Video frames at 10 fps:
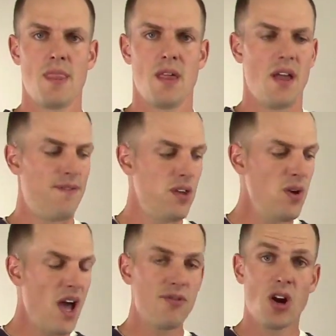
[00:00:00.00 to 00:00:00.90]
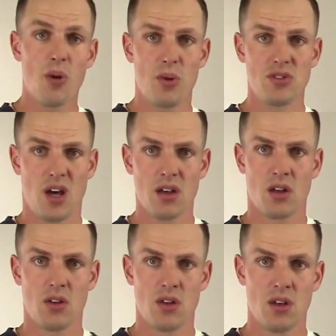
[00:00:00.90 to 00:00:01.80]
If you have carpal
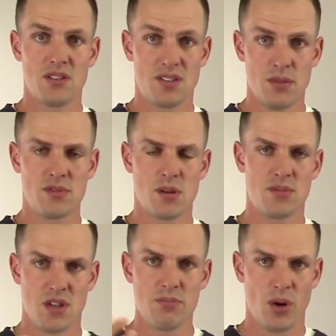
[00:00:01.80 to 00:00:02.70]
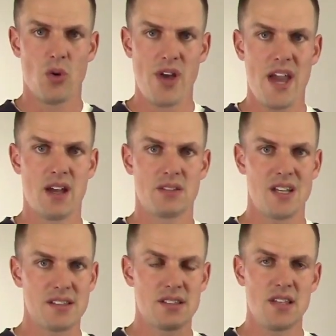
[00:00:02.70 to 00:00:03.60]
tunnel symptoms in both hands,
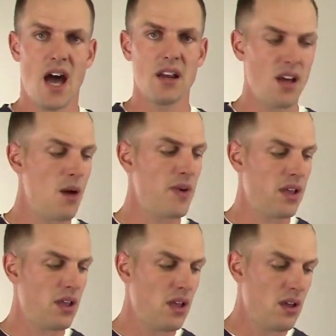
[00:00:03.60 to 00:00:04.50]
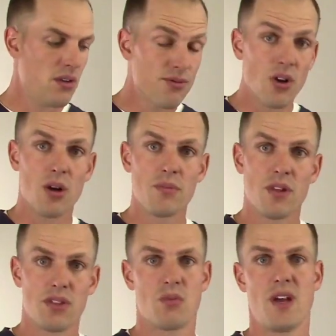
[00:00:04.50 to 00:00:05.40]
it's not coming from
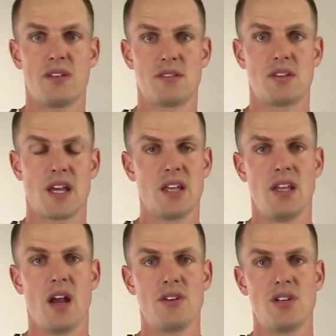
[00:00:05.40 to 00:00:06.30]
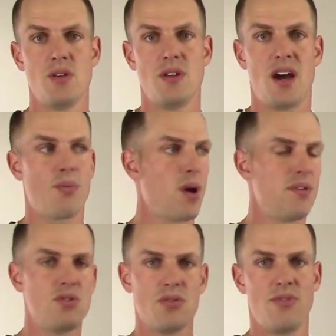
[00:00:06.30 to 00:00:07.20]
the wrist. I can guarantee you that. I'll probably
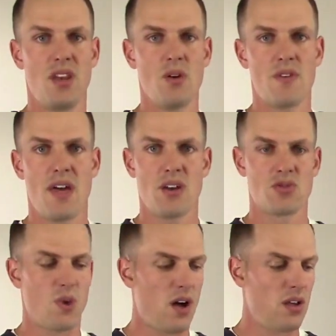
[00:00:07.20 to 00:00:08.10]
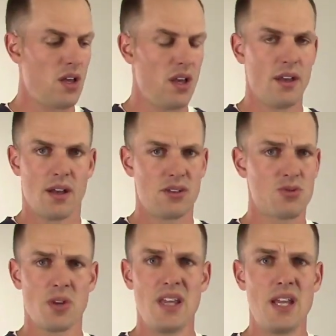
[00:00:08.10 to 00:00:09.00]
do a video on that as well because it's
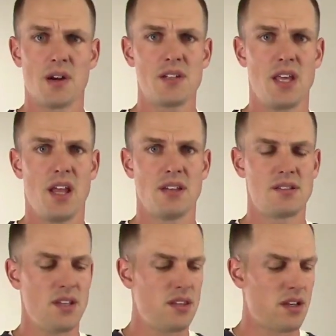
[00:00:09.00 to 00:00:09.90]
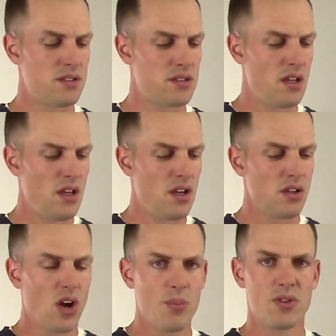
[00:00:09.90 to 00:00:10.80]
really irritating to see this.
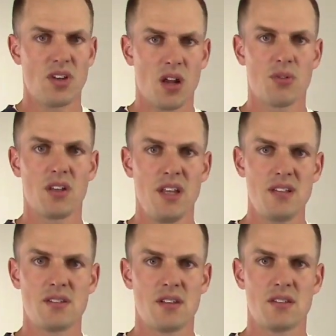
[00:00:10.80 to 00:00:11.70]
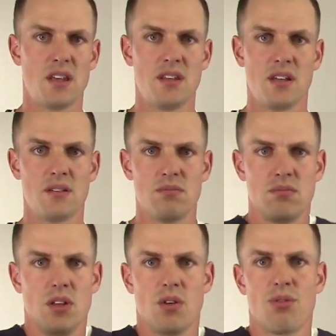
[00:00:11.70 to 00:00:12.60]
Carpal tunnel releases and
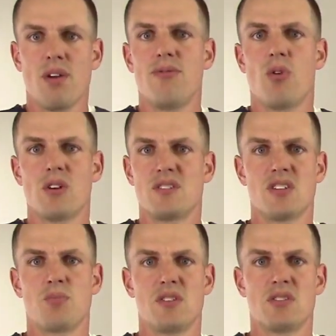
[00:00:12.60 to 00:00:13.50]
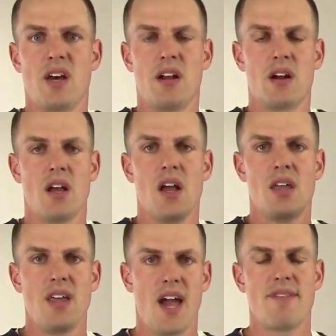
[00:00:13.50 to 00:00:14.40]
then 3, 4, 6 months later
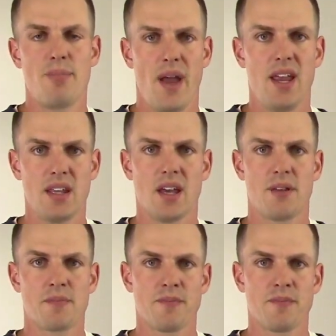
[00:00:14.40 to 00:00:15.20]
they have the pain again